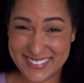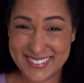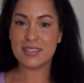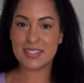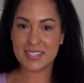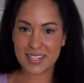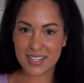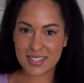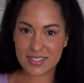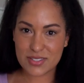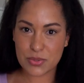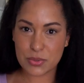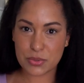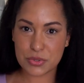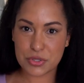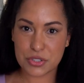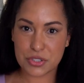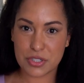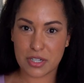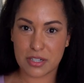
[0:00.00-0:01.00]
The next
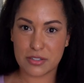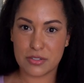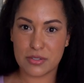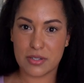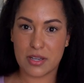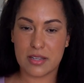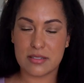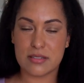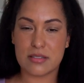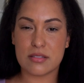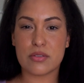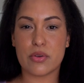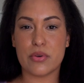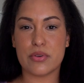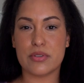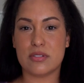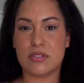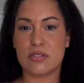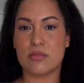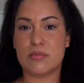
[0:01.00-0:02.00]
culture shock, you guys, is
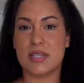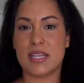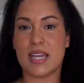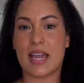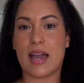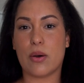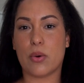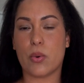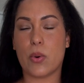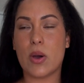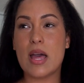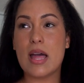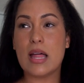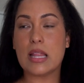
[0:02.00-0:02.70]
going to be how